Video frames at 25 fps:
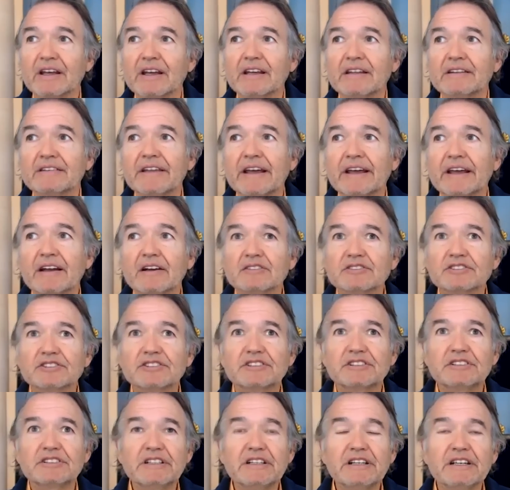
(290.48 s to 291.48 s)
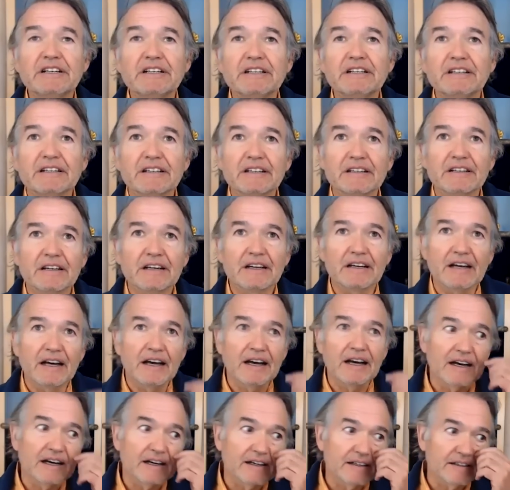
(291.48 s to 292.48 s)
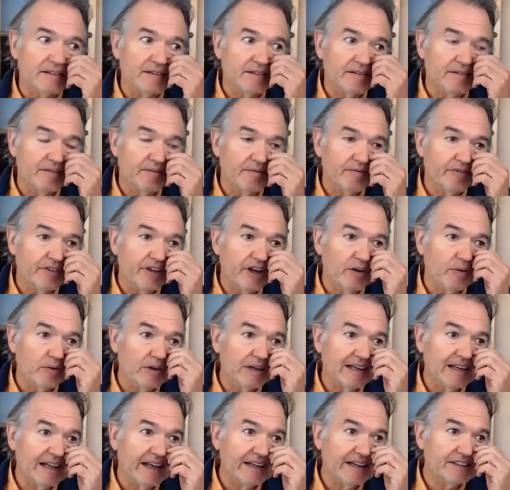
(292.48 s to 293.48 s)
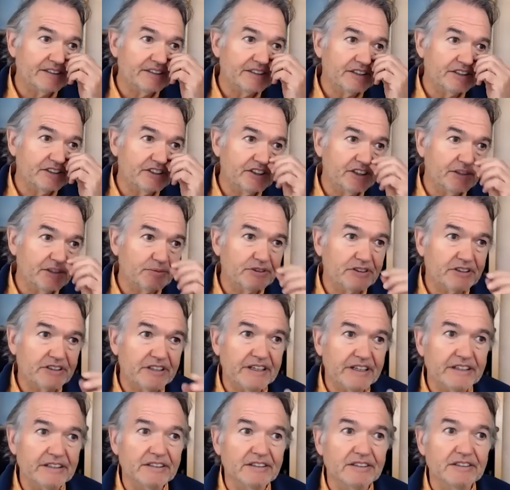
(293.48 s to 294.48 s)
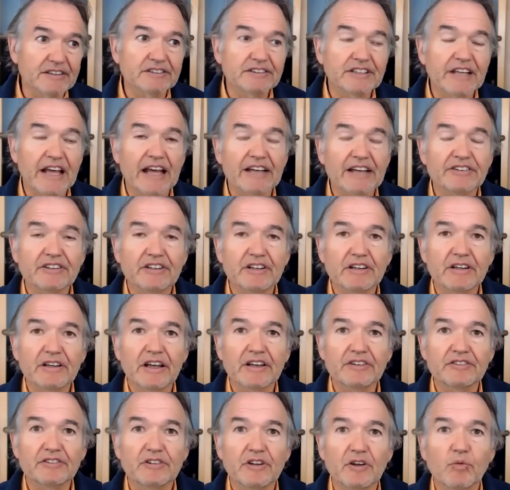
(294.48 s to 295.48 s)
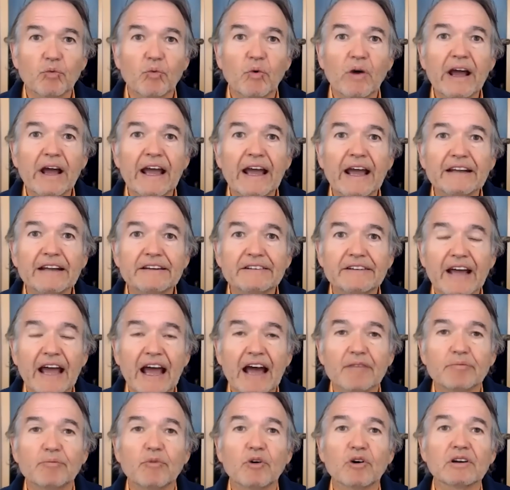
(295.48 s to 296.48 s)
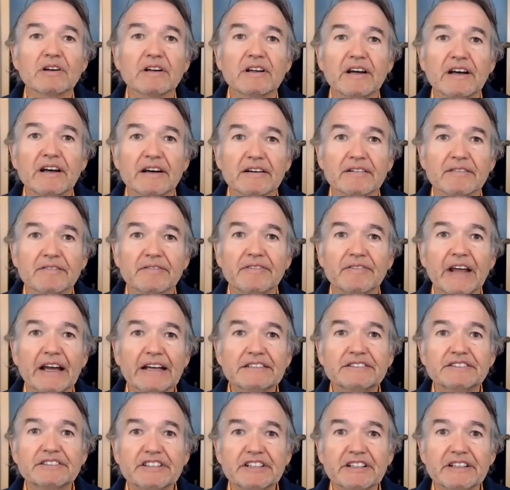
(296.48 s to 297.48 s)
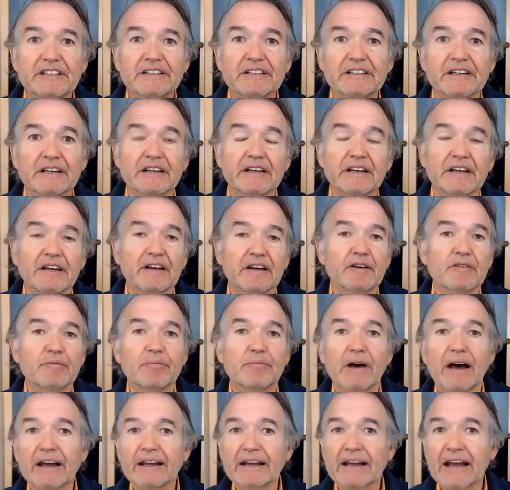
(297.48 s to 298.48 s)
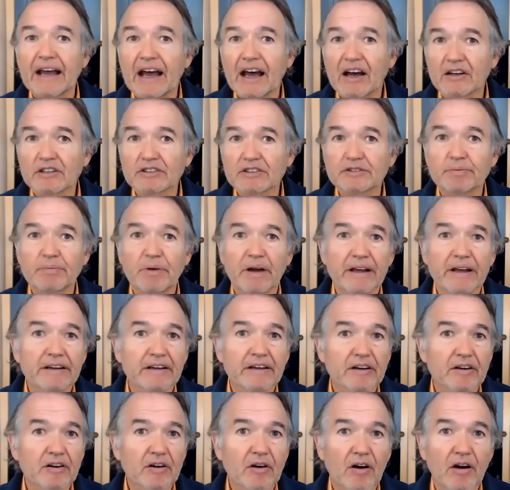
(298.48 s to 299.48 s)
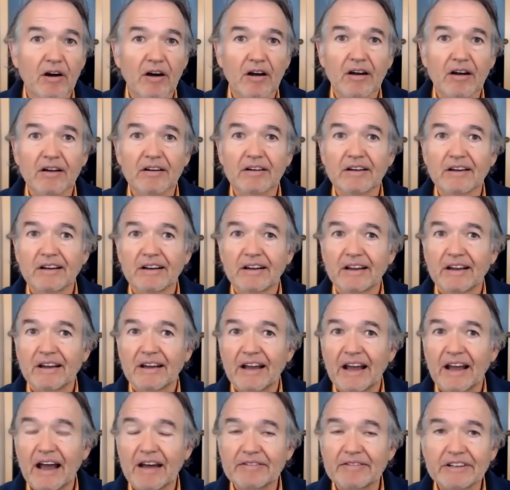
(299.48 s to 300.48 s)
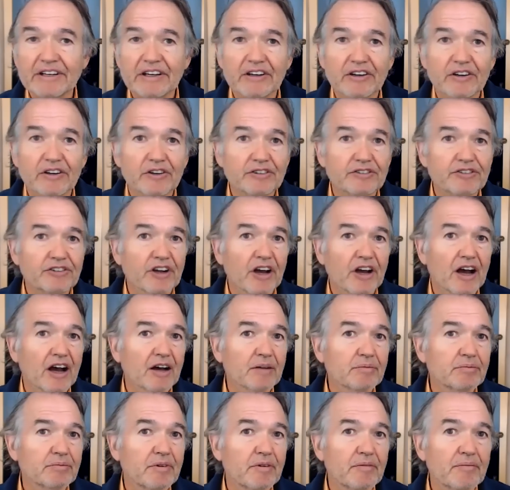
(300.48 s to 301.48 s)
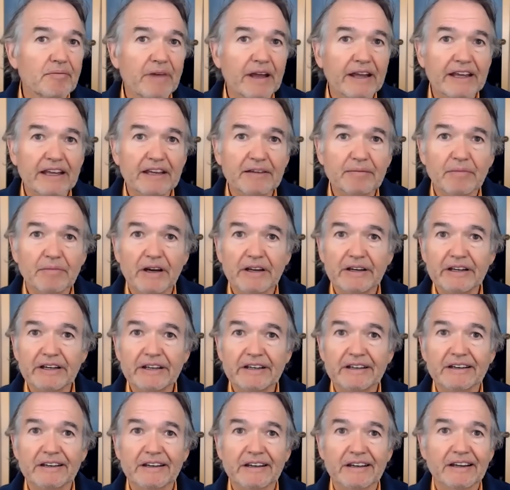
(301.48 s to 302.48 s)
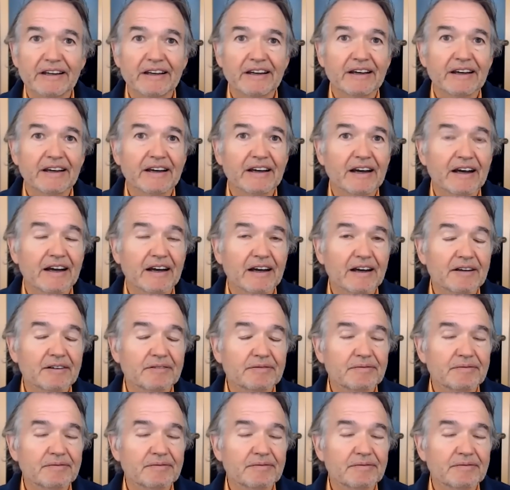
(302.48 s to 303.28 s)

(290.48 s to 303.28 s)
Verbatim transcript: they don't see uh, their relationship skills as a, as the way to have more love. They see buying a house, buying a car, having a good job, making money uh,